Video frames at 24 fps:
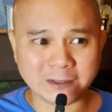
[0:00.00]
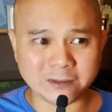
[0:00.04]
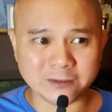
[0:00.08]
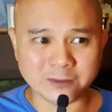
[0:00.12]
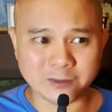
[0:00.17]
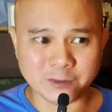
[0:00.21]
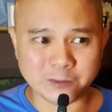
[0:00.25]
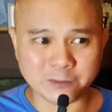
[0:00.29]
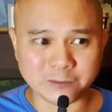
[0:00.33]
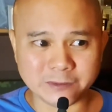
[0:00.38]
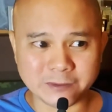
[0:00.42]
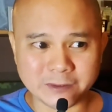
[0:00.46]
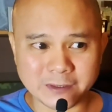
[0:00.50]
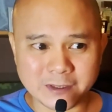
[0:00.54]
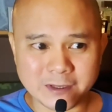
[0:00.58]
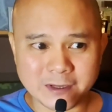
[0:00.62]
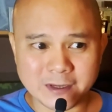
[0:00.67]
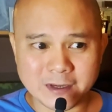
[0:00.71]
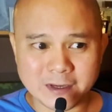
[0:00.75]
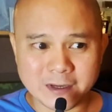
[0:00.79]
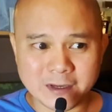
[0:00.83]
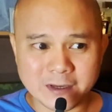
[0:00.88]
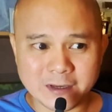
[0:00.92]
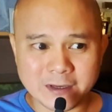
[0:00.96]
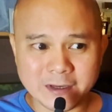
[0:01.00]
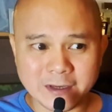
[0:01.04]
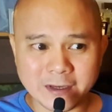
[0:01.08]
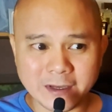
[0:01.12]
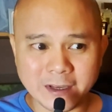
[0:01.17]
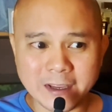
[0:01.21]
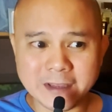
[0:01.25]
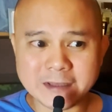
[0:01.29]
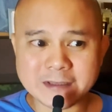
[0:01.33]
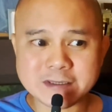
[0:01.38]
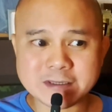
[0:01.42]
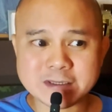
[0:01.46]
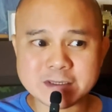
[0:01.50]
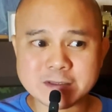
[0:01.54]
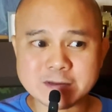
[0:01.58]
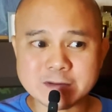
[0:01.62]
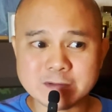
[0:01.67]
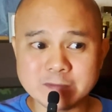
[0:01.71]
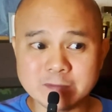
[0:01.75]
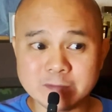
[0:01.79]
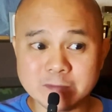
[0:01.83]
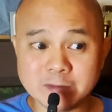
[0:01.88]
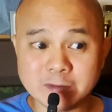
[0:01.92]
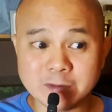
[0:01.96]
note, it's
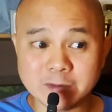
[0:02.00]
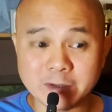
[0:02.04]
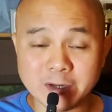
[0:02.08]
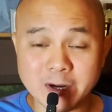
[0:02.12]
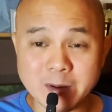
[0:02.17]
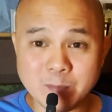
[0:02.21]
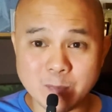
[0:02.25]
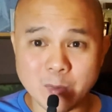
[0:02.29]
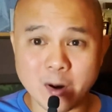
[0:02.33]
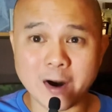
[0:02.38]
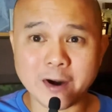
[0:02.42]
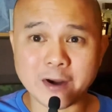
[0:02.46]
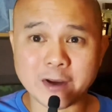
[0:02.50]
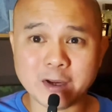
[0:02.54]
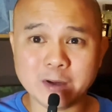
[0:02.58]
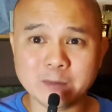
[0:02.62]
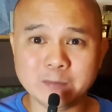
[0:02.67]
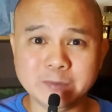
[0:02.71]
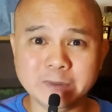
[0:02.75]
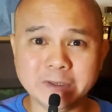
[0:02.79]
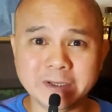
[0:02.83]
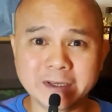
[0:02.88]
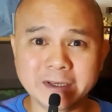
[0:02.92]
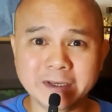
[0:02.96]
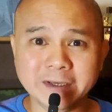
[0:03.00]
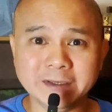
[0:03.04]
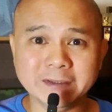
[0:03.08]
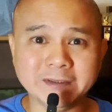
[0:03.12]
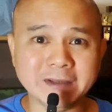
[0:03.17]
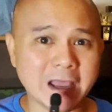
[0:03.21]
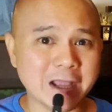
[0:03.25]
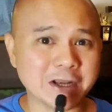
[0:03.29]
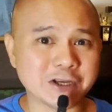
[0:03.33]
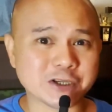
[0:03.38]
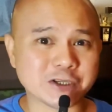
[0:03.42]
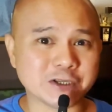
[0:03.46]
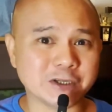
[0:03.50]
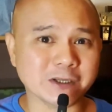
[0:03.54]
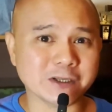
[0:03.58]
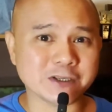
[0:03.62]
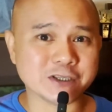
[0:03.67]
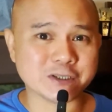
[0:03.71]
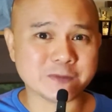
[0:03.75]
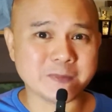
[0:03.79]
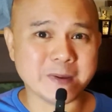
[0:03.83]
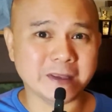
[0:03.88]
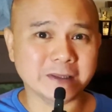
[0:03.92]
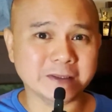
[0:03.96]
remarkably natural
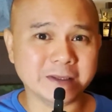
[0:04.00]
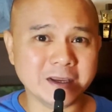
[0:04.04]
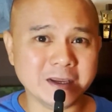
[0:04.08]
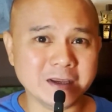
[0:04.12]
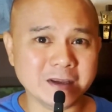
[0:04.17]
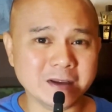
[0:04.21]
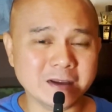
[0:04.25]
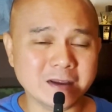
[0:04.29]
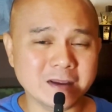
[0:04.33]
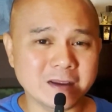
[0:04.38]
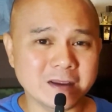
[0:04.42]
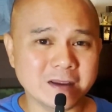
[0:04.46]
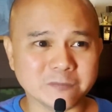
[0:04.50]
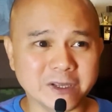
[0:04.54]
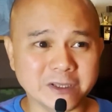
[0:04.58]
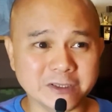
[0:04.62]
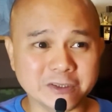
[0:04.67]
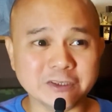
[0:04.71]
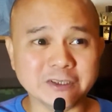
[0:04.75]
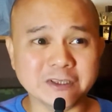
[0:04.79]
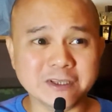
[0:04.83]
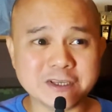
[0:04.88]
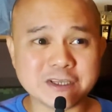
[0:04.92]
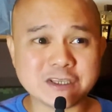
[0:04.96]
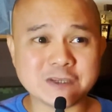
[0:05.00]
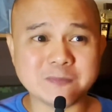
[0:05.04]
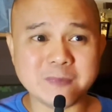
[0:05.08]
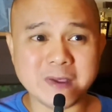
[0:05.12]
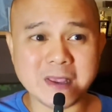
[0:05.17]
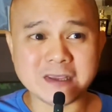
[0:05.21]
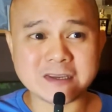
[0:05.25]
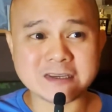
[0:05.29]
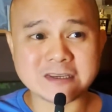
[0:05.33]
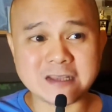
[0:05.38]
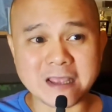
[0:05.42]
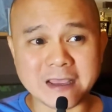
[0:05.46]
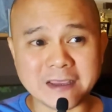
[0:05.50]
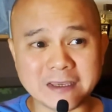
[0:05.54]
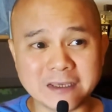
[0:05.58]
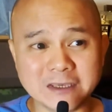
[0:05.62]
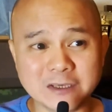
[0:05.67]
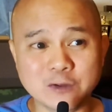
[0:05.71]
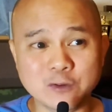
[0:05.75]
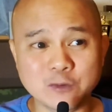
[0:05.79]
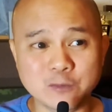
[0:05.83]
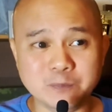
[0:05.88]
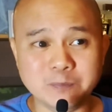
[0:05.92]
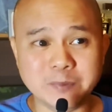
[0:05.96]
smelling. It really smells like
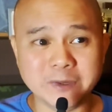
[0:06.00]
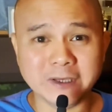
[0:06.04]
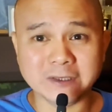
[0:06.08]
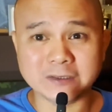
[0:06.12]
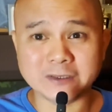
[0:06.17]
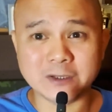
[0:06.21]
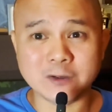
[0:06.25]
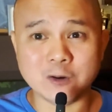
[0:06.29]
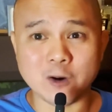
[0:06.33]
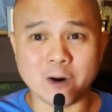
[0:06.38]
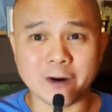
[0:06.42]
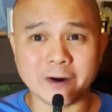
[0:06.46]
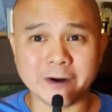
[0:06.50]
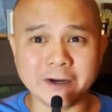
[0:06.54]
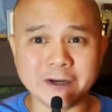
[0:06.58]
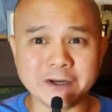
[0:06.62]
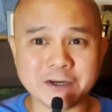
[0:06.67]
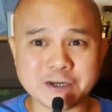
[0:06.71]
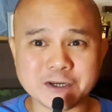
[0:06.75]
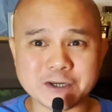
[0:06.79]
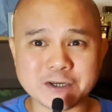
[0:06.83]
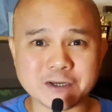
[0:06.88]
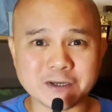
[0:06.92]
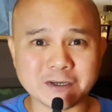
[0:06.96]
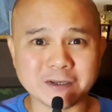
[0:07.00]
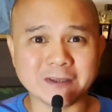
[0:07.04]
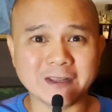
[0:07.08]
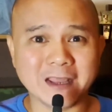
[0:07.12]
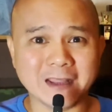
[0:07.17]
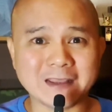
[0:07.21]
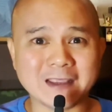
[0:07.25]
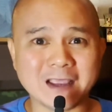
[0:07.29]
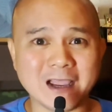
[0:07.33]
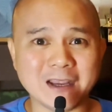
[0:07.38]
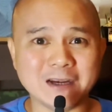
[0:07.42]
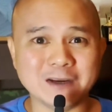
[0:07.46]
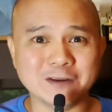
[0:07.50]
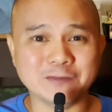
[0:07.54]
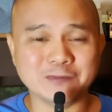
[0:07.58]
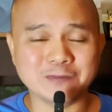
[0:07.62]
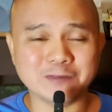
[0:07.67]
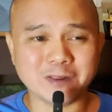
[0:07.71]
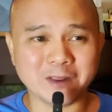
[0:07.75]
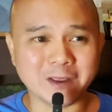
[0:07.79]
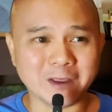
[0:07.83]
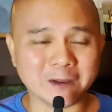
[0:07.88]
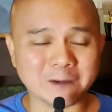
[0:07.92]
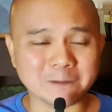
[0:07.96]
you peeled an orange, that kind of
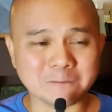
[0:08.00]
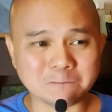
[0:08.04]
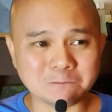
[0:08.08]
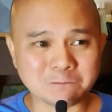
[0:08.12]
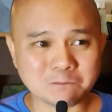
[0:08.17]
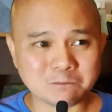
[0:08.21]
thing.